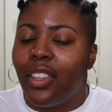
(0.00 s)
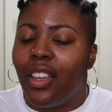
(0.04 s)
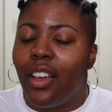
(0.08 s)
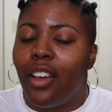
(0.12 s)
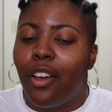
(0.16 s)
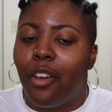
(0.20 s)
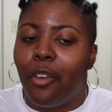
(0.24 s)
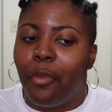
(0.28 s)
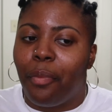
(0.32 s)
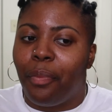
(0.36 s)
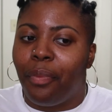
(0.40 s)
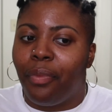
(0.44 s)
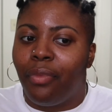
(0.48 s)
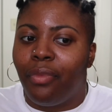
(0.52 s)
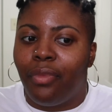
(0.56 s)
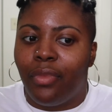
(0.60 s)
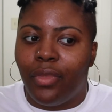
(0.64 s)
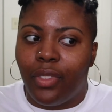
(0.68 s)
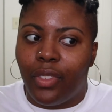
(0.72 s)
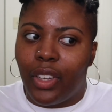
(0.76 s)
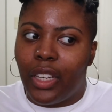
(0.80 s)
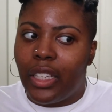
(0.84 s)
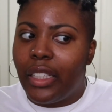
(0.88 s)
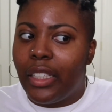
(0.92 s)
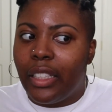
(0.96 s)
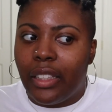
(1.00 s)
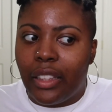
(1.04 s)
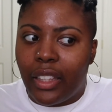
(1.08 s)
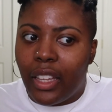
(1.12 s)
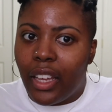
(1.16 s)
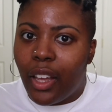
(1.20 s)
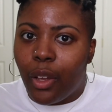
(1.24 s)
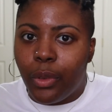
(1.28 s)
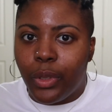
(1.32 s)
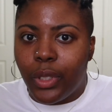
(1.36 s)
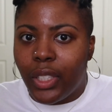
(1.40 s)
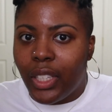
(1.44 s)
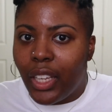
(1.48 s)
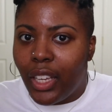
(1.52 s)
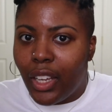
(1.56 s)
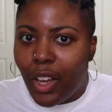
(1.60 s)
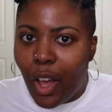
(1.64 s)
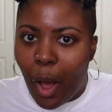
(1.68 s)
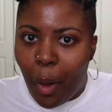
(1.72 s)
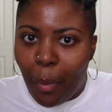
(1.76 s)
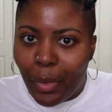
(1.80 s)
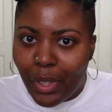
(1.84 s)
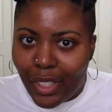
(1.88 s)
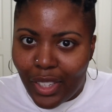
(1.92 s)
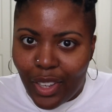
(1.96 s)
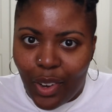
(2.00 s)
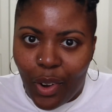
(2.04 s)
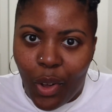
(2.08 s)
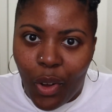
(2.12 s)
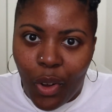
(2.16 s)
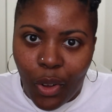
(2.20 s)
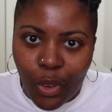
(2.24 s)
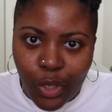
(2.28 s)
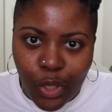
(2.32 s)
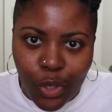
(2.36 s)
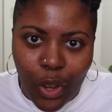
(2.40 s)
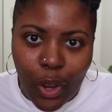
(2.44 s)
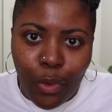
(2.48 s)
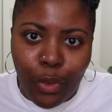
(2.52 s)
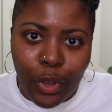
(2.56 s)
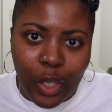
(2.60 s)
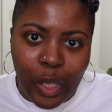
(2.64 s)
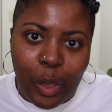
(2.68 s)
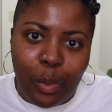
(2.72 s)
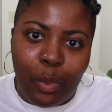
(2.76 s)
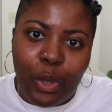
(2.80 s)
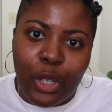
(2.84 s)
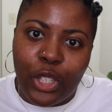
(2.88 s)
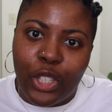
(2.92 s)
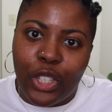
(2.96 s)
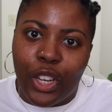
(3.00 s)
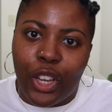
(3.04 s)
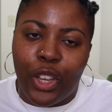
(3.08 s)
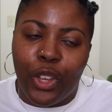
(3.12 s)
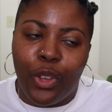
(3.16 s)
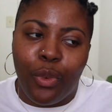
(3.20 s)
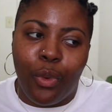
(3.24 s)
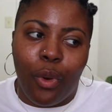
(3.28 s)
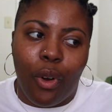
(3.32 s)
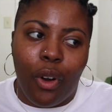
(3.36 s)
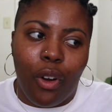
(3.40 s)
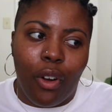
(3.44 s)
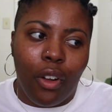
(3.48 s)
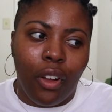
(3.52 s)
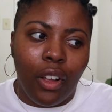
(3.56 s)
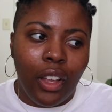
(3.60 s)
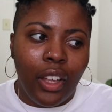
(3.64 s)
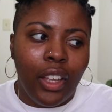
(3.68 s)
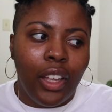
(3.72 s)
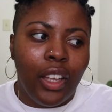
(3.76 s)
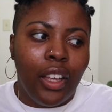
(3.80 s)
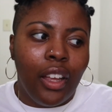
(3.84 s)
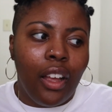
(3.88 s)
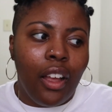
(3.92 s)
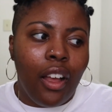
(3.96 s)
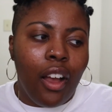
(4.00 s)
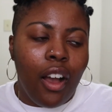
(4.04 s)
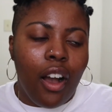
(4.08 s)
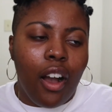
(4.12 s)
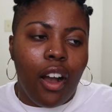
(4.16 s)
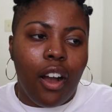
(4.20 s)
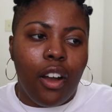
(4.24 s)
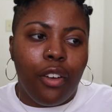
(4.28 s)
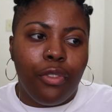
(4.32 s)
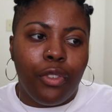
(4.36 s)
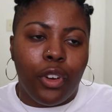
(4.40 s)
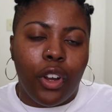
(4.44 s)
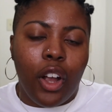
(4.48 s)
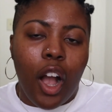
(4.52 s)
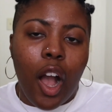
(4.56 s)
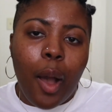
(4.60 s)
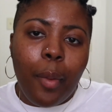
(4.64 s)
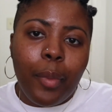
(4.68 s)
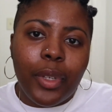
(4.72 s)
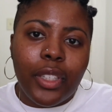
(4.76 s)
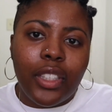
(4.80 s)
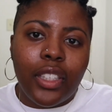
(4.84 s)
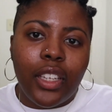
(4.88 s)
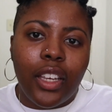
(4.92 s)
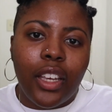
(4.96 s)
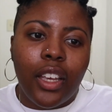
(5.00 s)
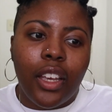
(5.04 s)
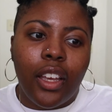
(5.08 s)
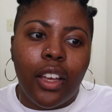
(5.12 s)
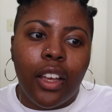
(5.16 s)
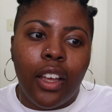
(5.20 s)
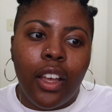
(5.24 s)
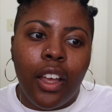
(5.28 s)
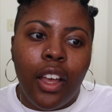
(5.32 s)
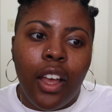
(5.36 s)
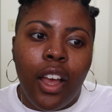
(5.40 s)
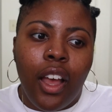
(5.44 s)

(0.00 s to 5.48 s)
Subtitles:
I didn't think I was gonna get comments at all, so I really appreciate you all for commenting.